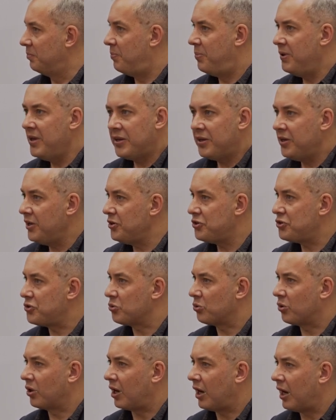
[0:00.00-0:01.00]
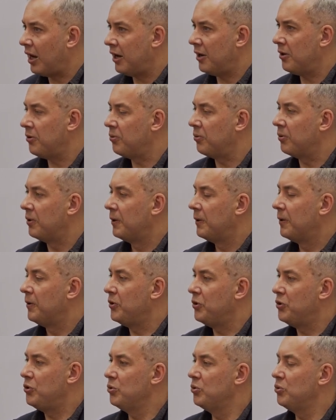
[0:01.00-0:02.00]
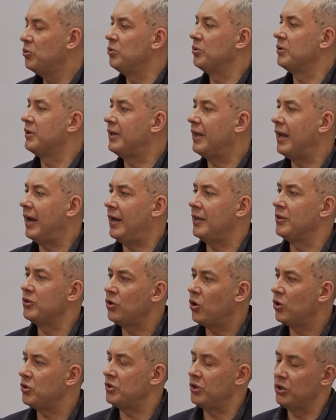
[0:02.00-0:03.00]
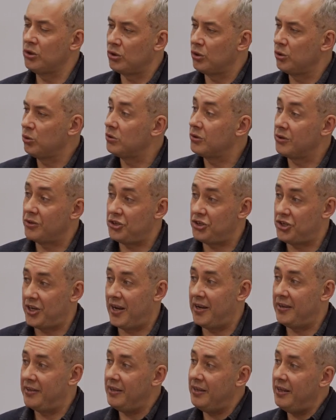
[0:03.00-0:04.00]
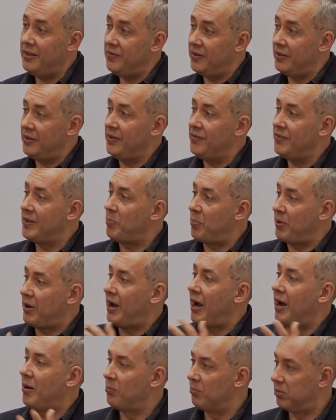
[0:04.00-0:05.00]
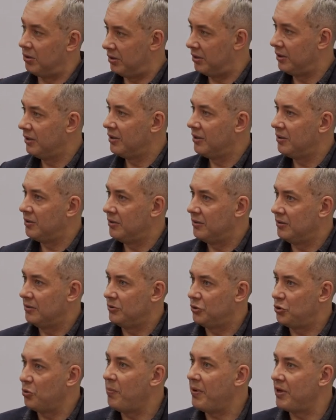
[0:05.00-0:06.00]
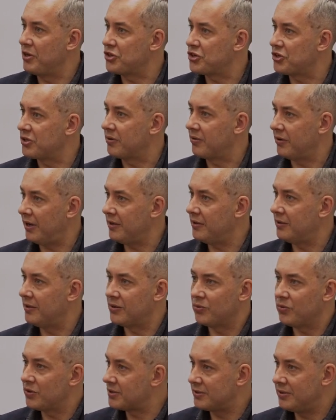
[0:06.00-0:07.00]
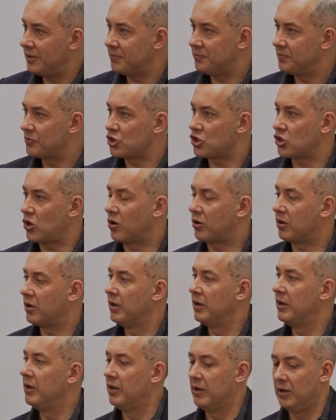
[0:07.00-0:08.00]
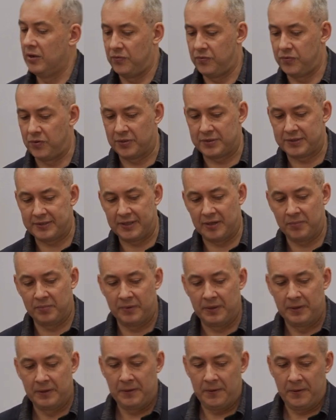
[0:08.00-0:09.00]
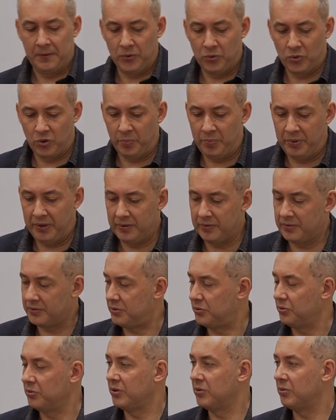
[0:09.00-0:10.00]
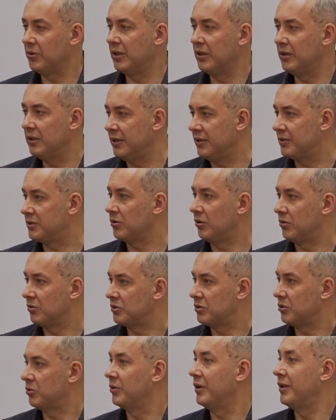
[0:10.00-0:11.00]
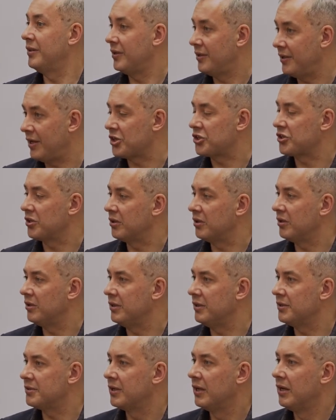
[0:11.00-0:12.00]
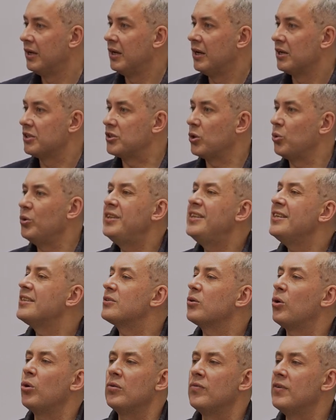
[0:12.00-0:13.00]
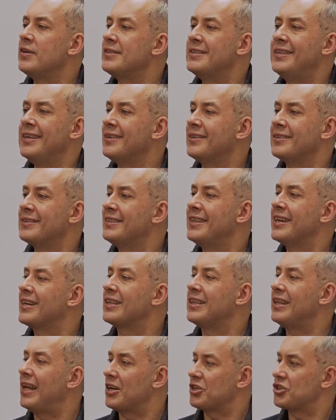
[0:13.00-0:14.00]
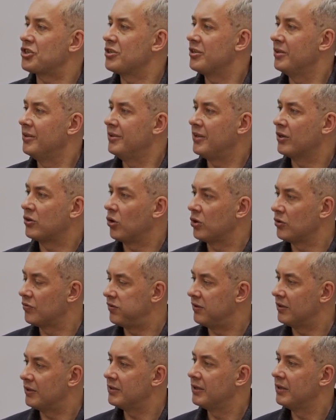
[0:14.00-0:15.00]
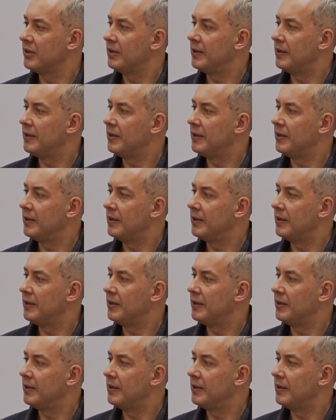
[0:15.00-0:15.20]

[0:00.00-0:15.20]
Big issue. How you cannot include Christianity even in the preamble to mention, right? It was the shock for some Europeans, you know, elites also and the national elites. So it is always the, the clash, the conflict